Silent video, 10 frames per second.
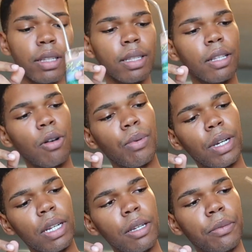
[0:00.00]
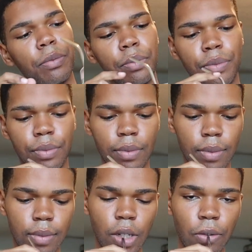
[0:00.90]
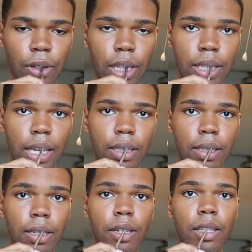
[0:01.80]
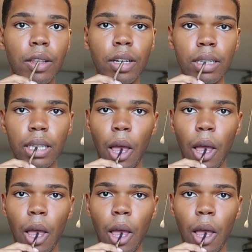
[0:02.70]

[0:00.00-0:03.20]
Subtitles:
so pretty. Hopefully it tastes as good as it looks.